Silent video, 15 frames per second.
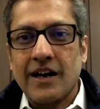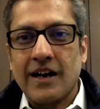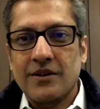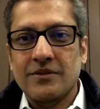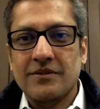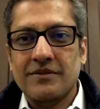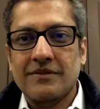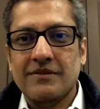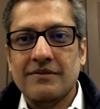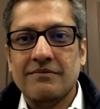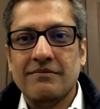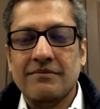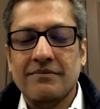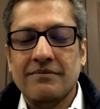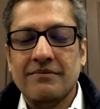Now,
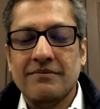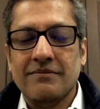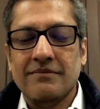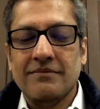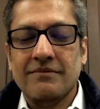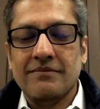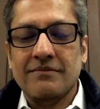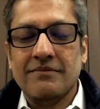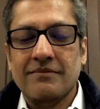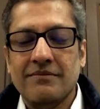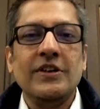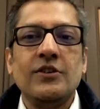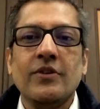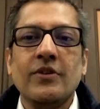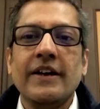you
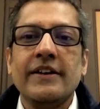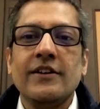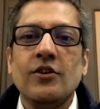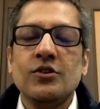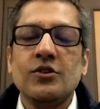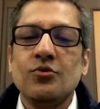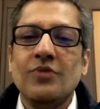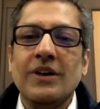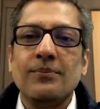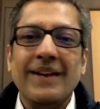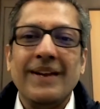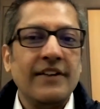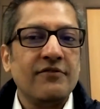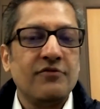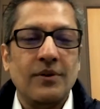need to get it onto one
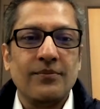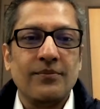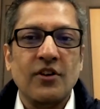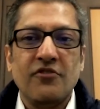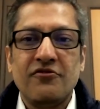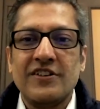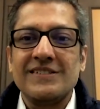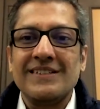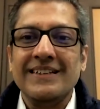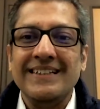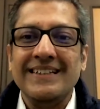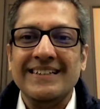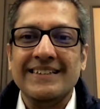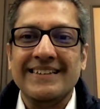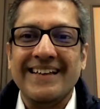platform. Now,
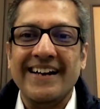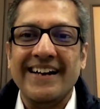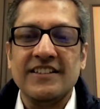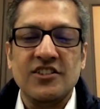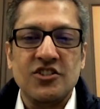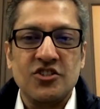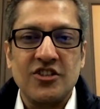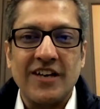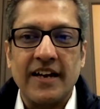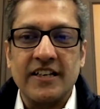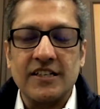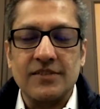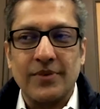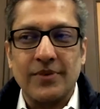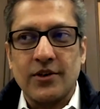firstly, that is a
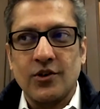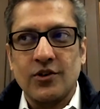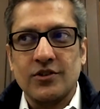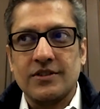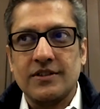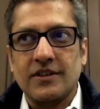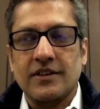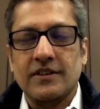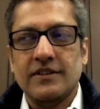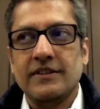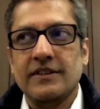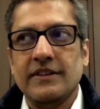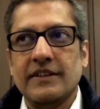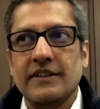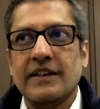challenge because
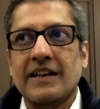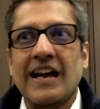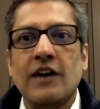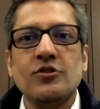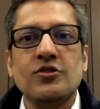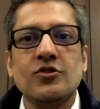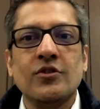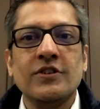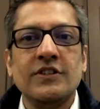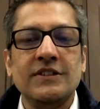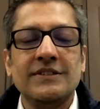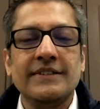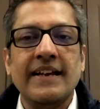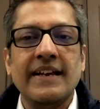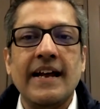cloud
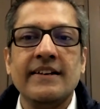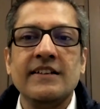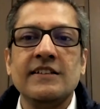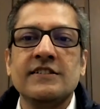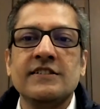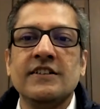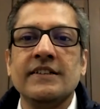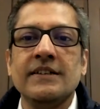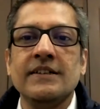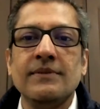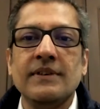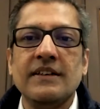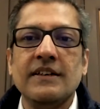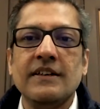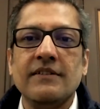storages can handle certain
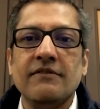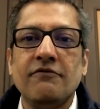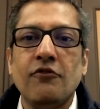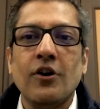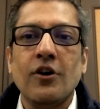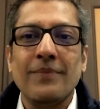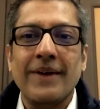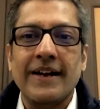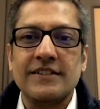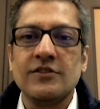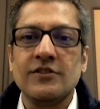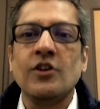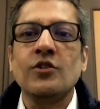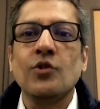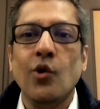formats,
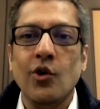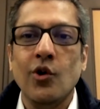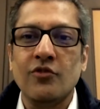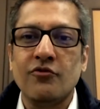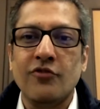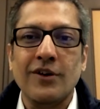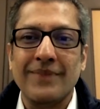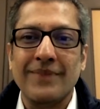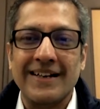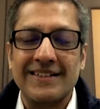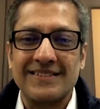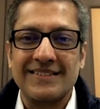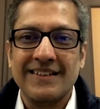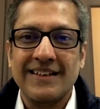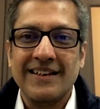not all
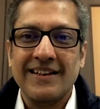formats.